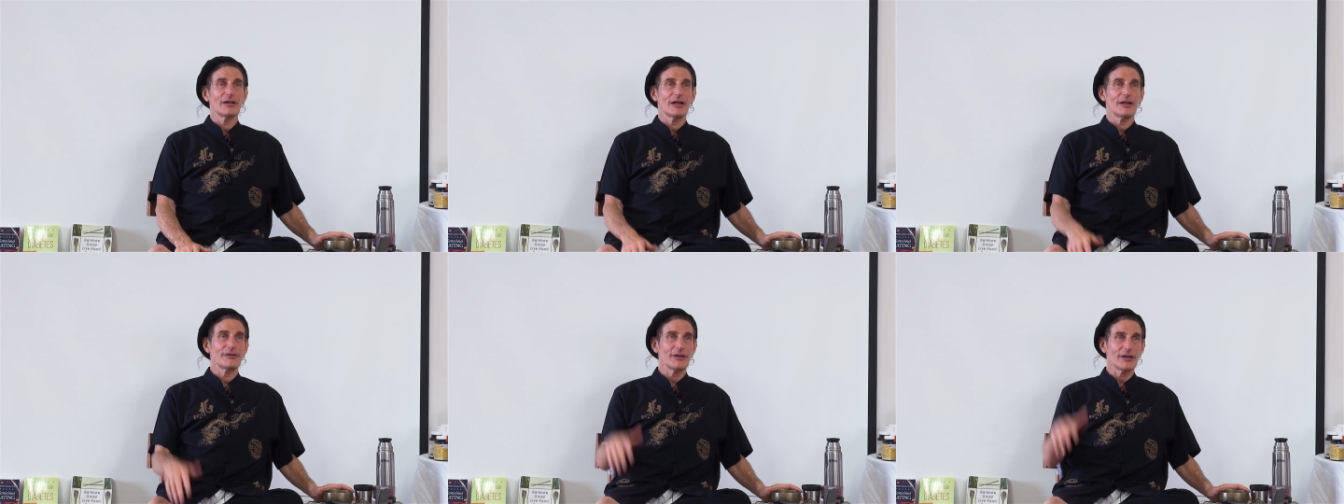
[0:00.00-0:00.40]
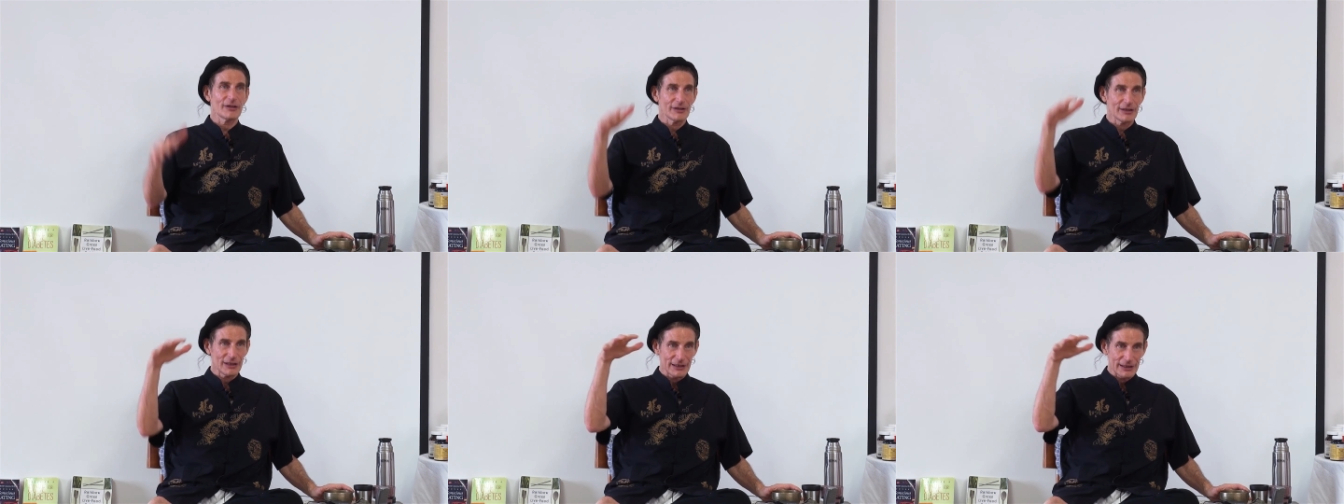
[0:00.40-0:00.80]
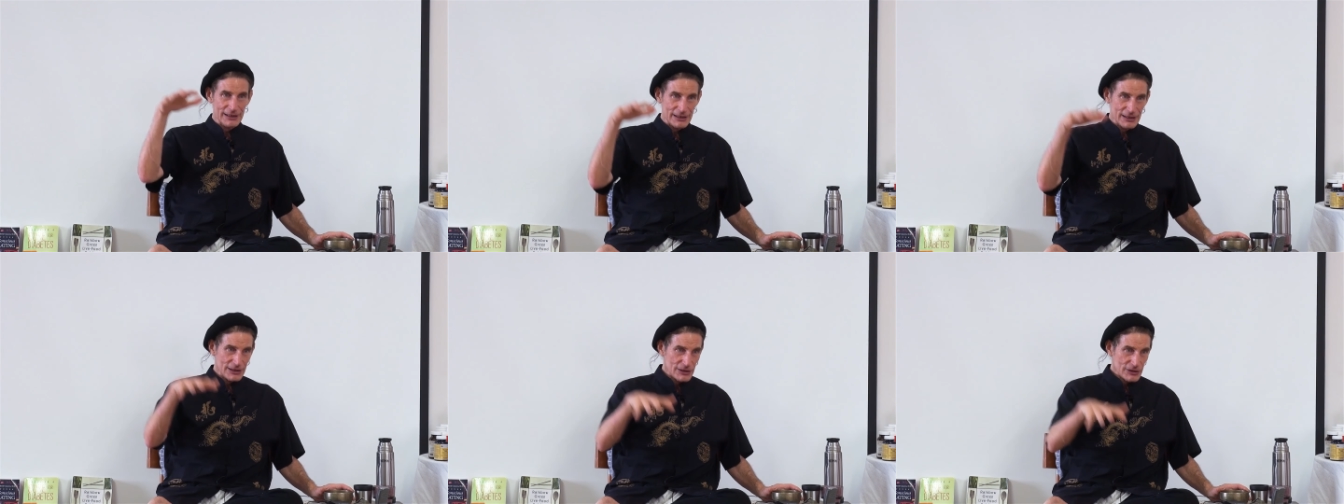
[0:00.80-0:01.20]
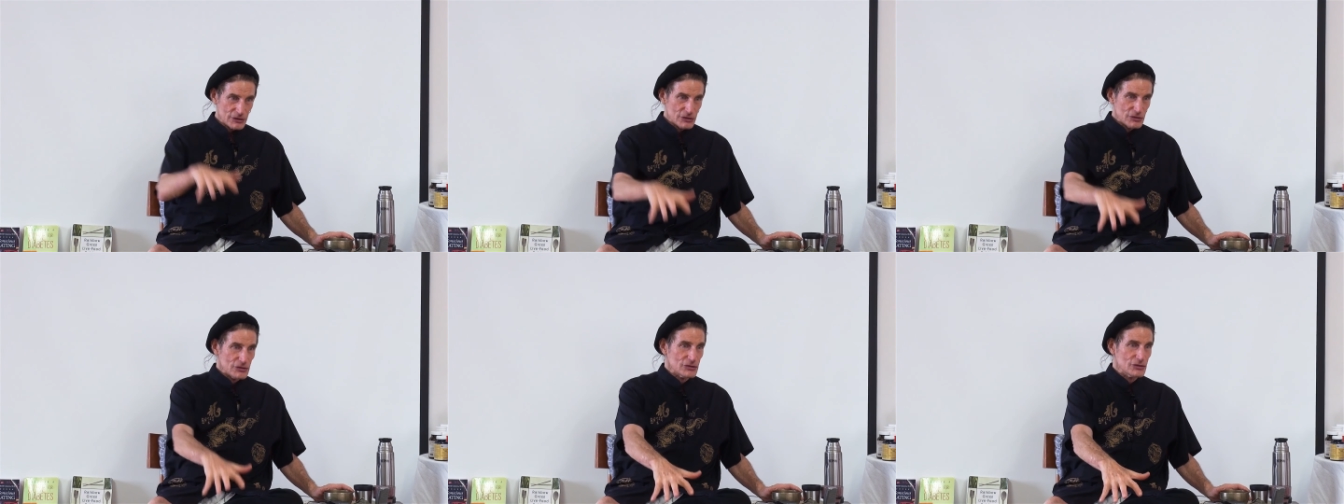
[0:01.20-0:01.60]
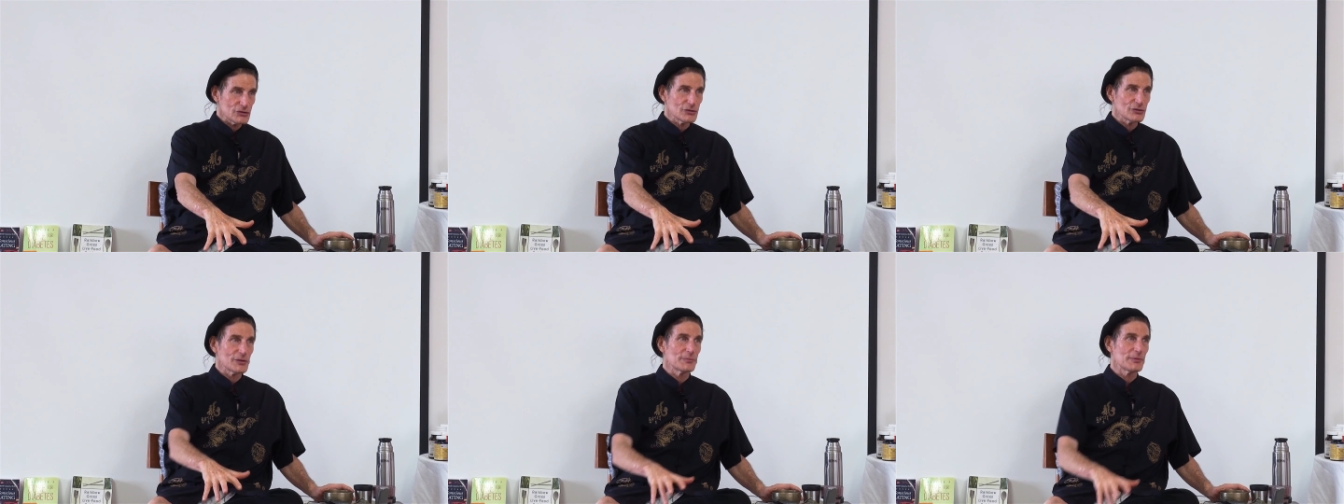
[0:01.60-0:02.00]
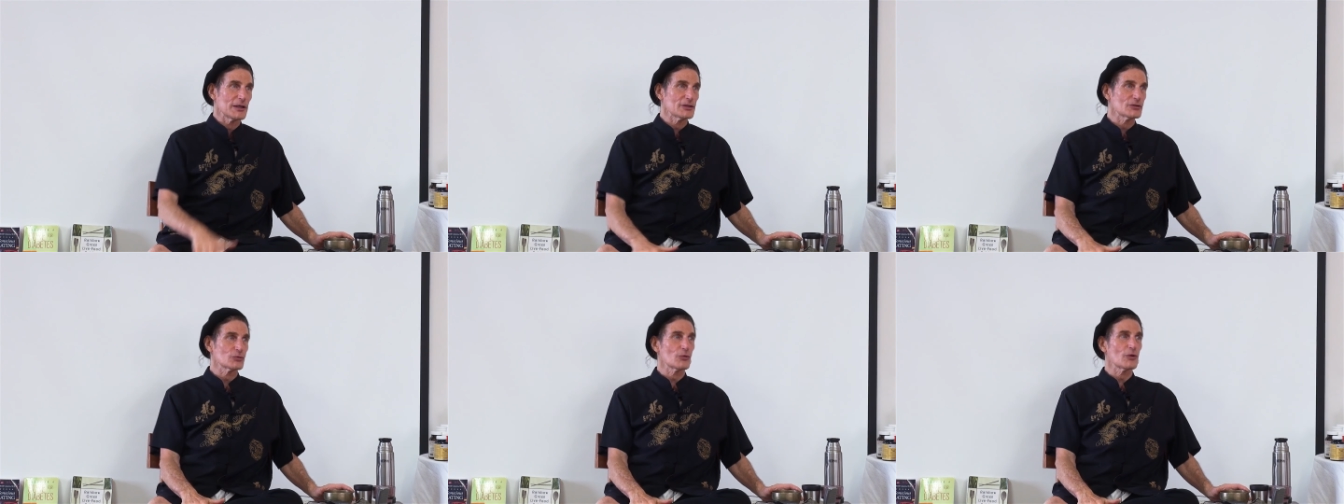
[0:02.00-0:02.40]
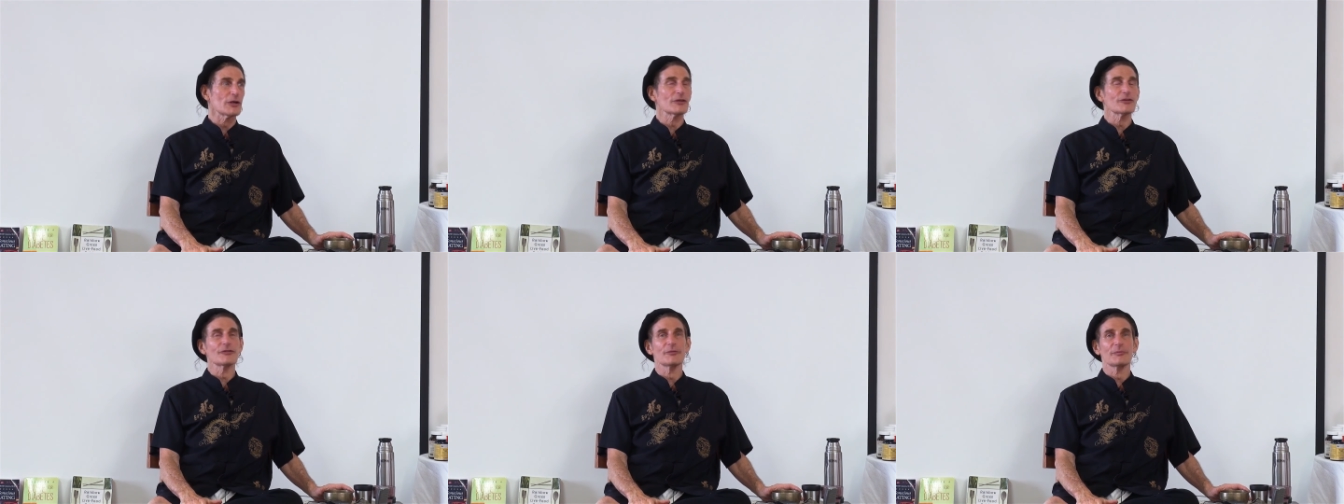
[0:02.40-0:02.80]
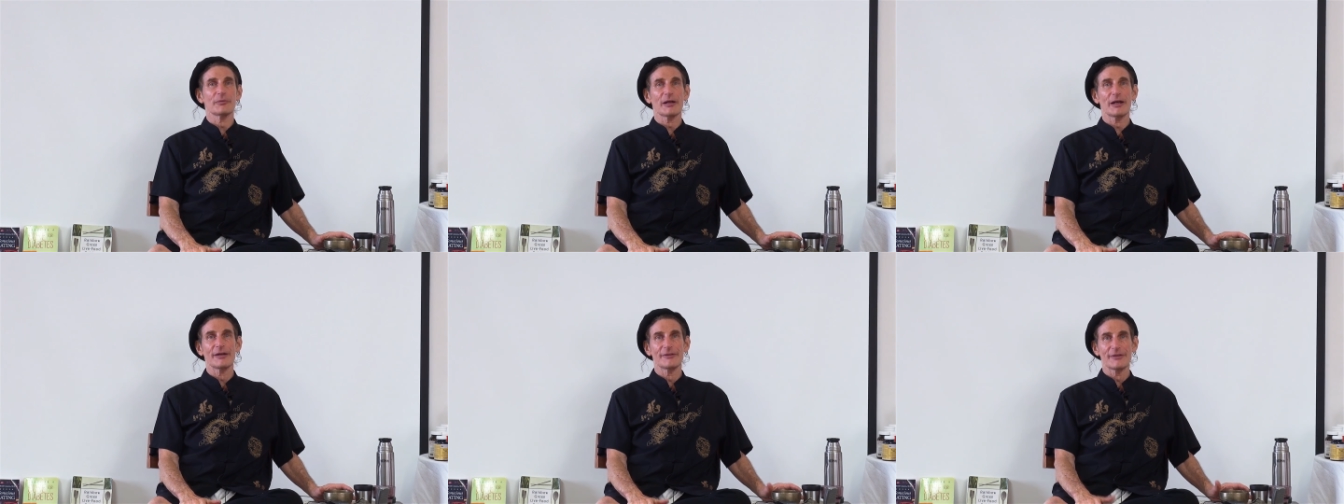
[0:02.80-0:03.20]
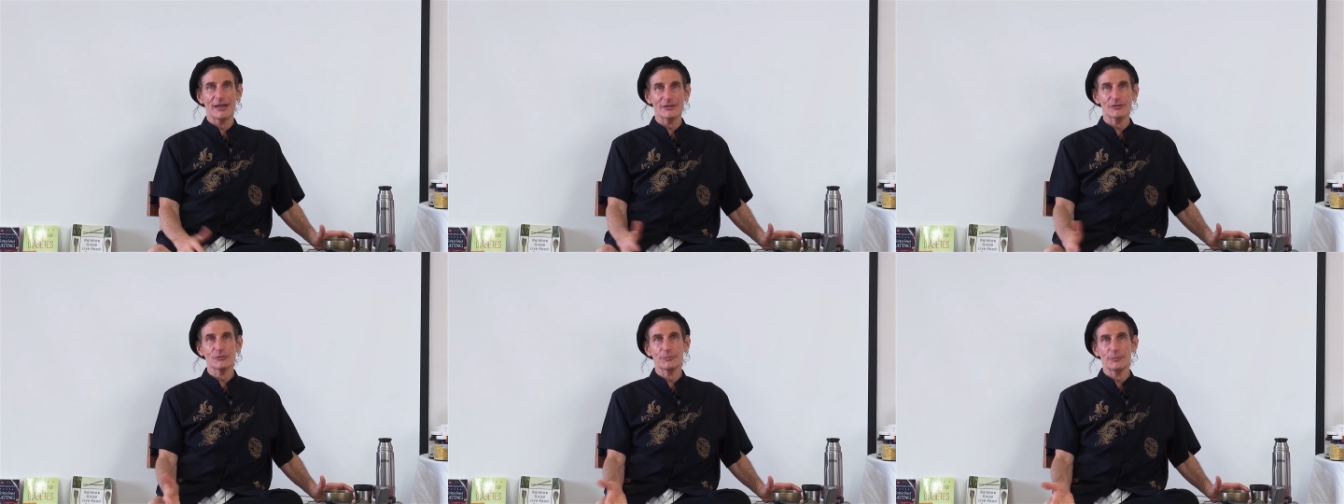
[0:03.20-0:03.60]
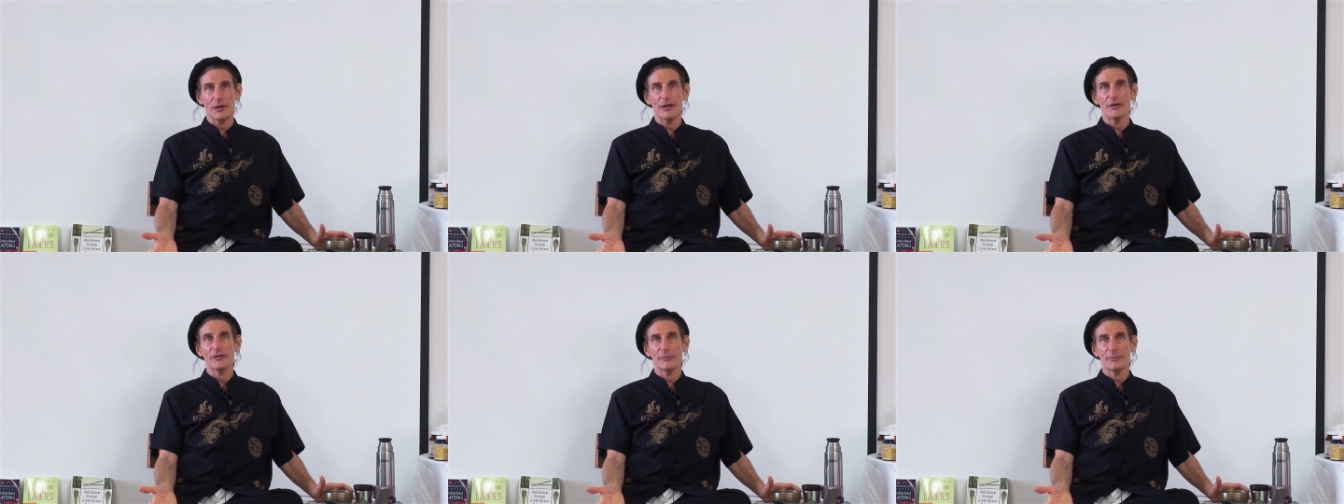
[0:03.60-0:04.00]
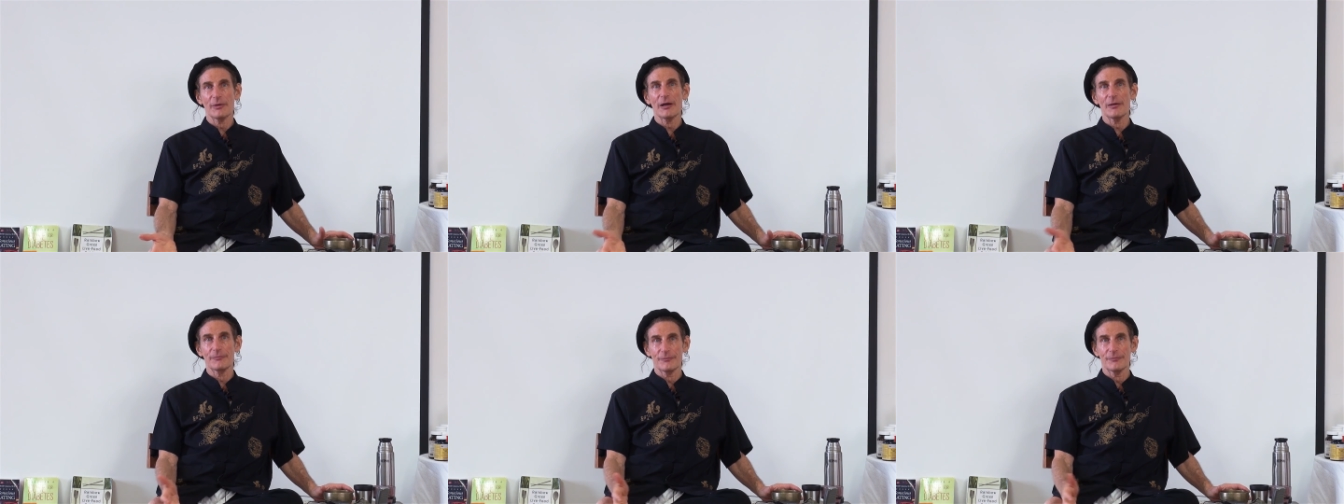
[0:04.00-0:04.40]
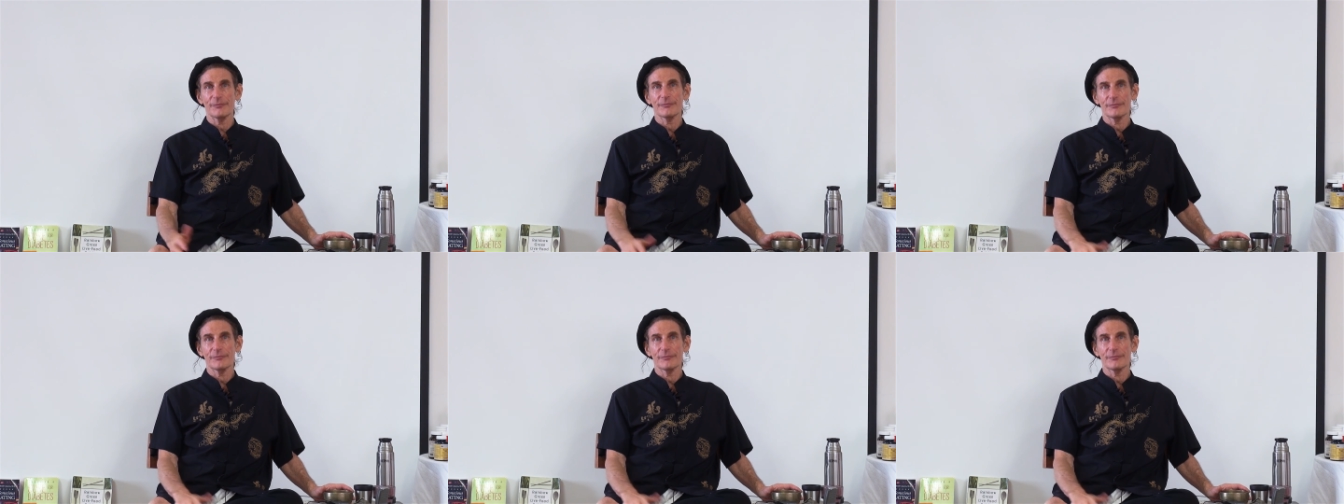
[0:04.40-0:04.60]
And they're getting into the base water supply. That's part of the problem.